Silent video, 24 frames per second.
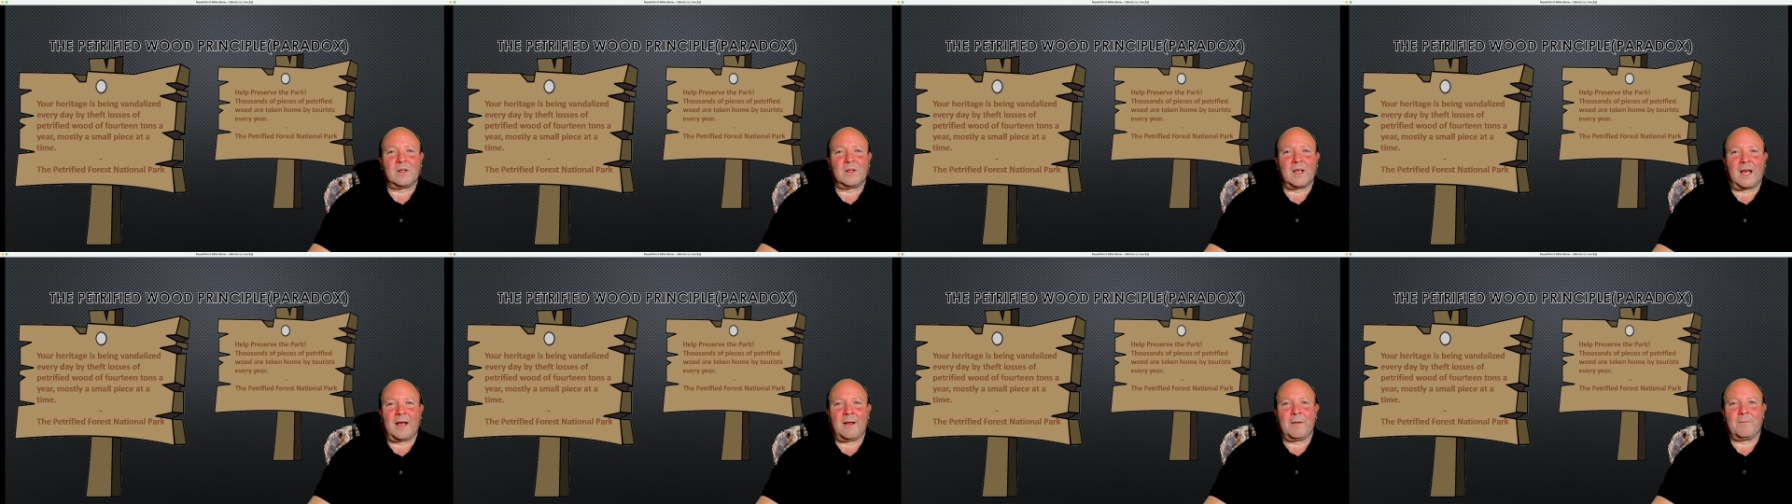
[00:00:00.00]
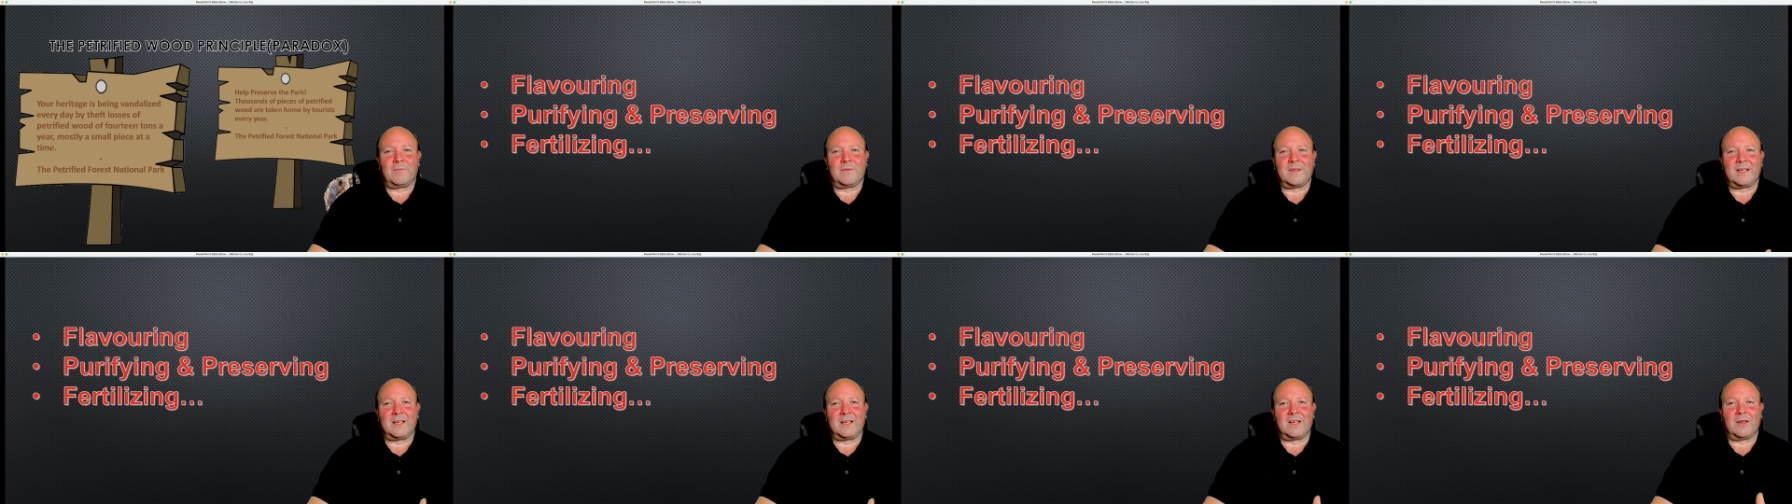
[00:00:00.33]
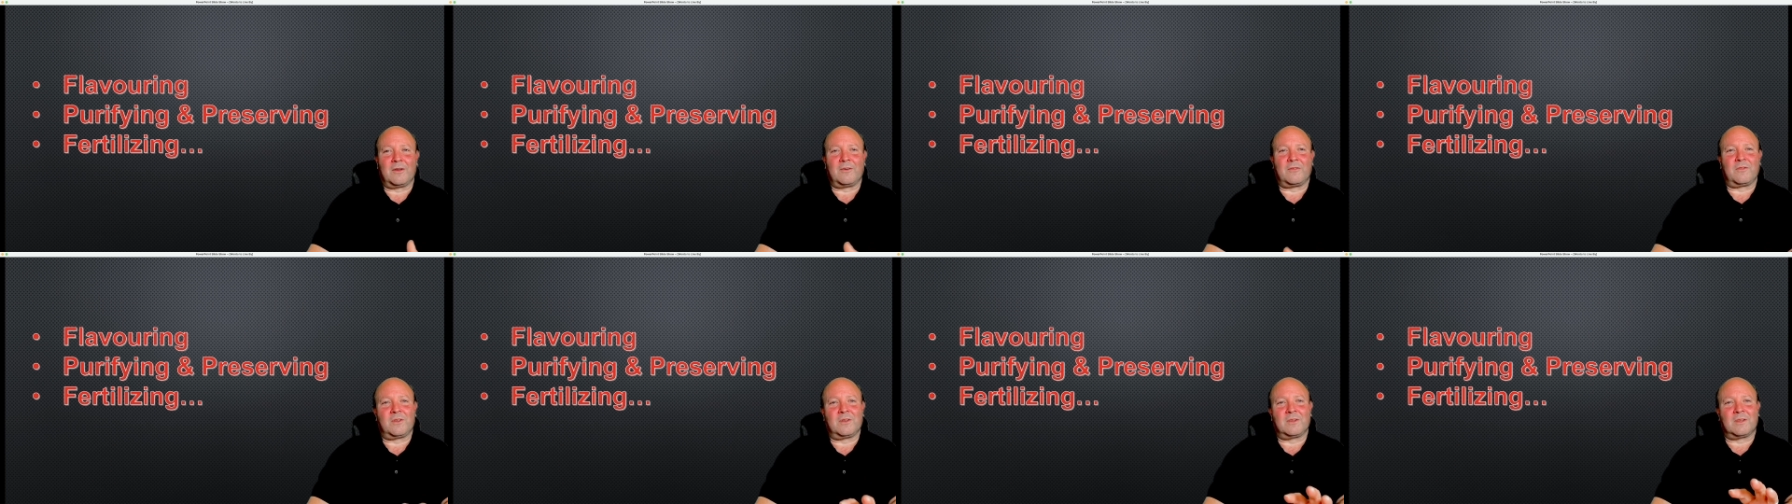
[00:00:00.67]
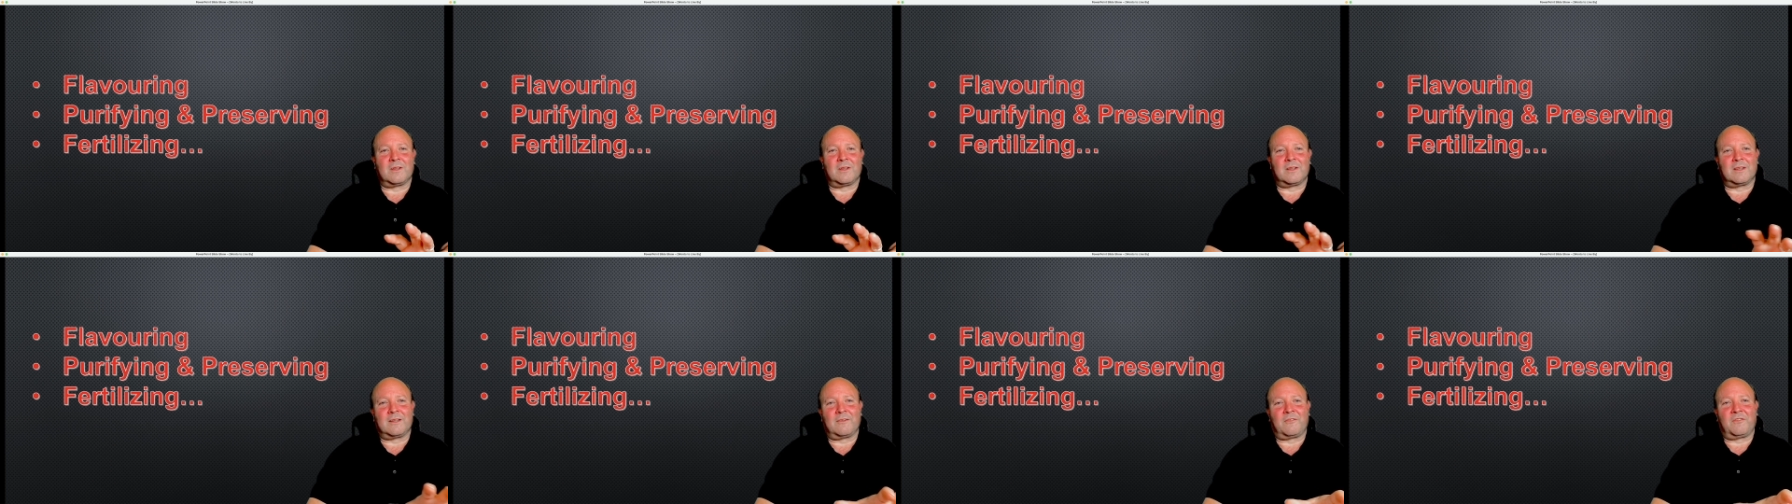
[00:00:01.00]

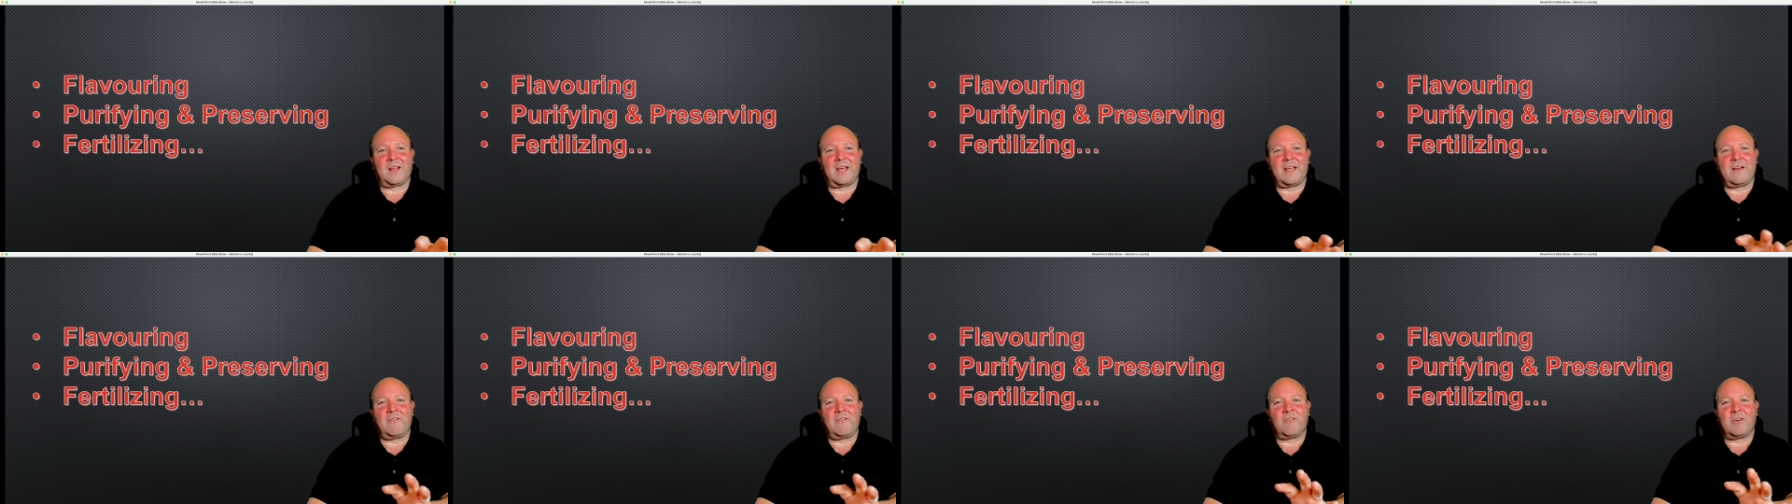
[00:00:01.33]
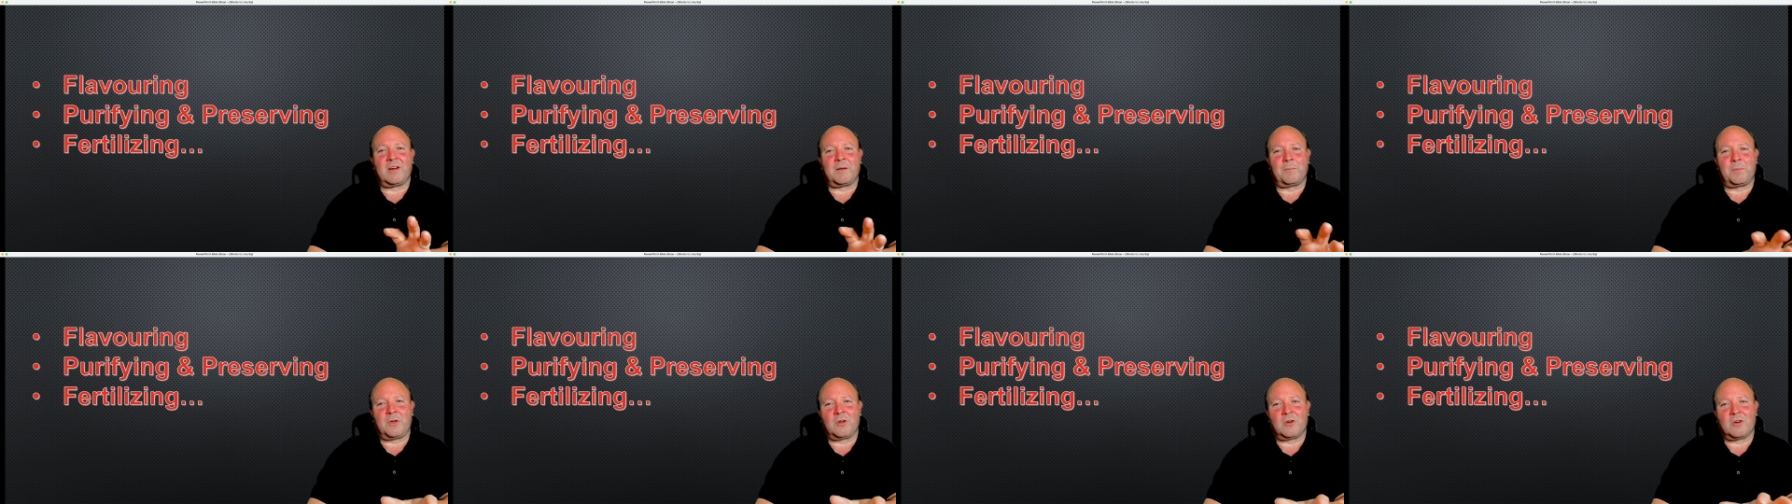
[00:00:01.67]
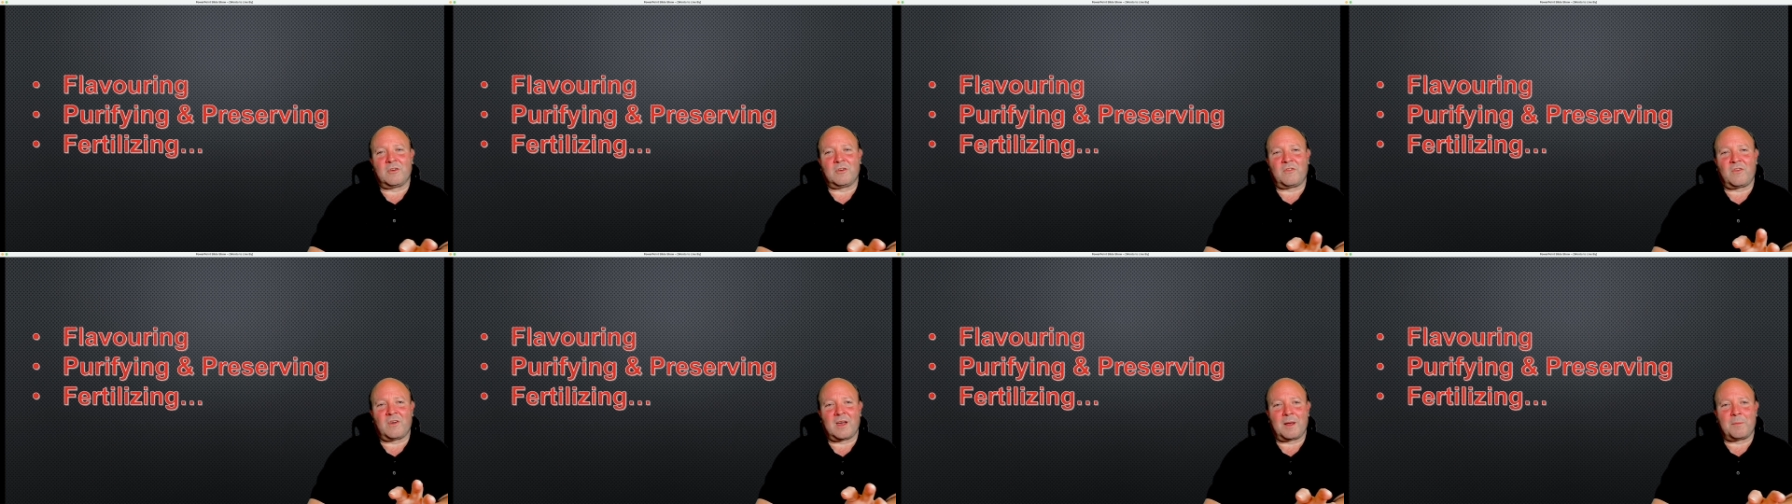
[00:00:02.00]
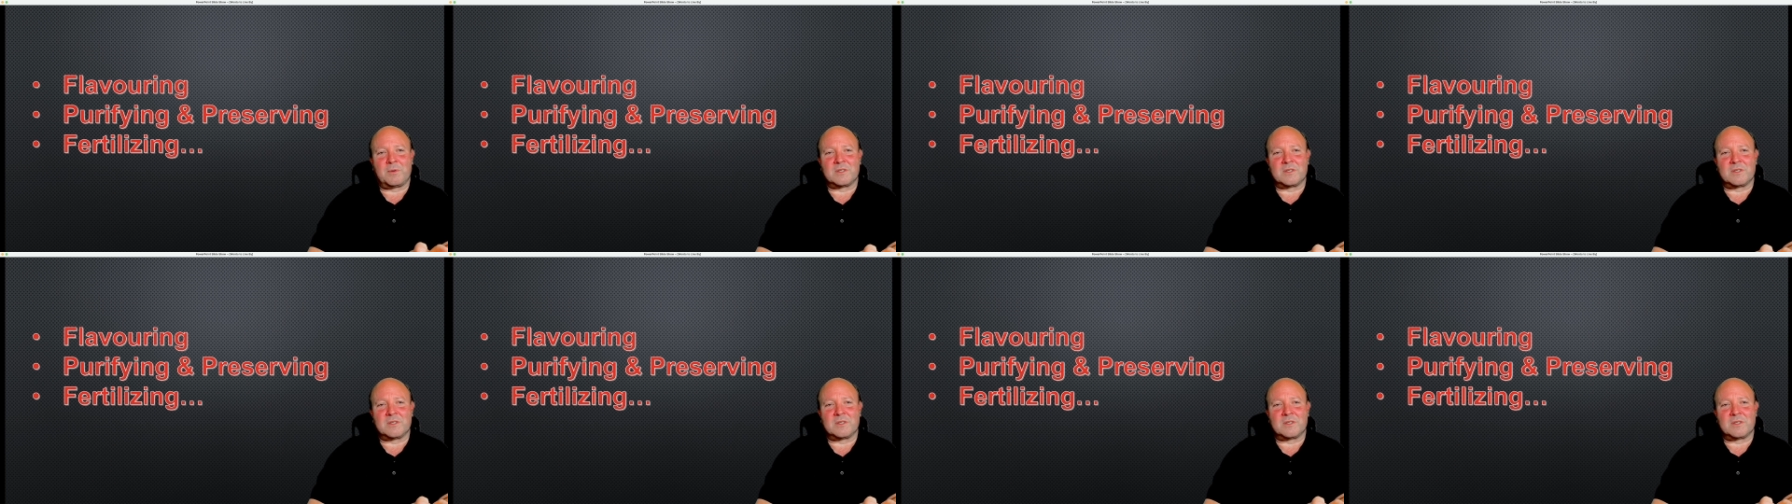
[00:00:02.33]
the flavouring, purifying,